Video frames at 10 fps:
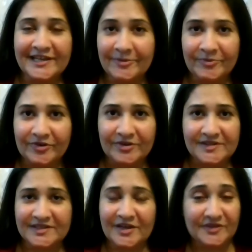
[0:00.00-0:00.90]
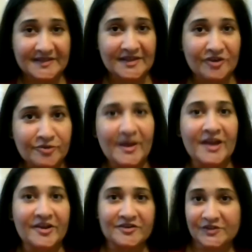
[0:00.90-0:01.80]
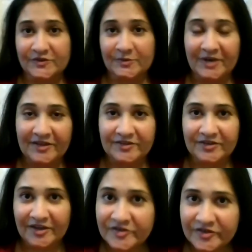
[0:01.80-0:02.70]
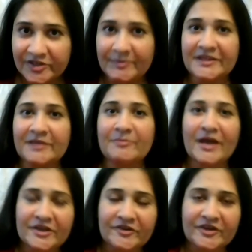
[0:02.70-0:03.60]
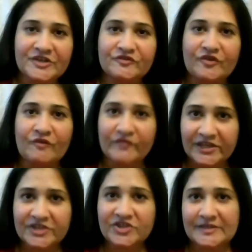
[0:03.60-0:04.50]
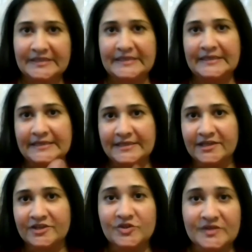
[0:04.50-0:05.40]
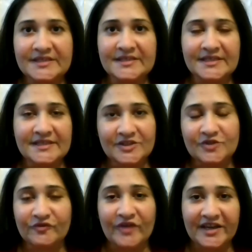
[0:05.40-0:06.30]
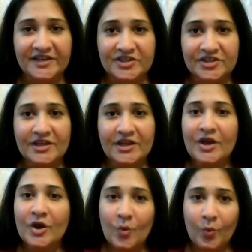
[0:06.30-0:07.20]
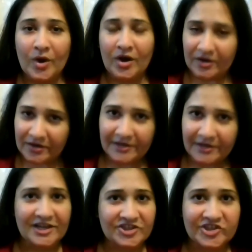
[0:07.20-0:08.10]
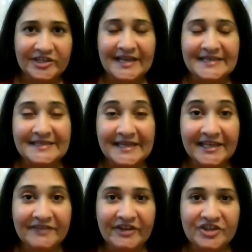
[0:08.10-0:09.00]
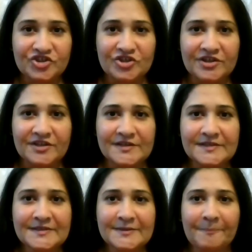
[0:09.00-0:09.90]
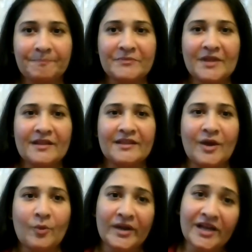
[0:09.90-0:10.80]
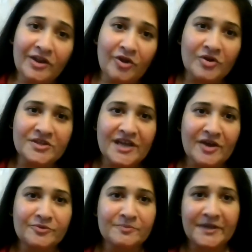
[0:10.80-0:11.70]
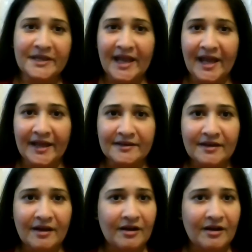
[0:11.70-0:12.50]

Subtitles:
laborers. Now, these are not migrants from another country, but they migrate from villages in India to cities to find work, largely as daily wage earners. Now, when our lockdown began,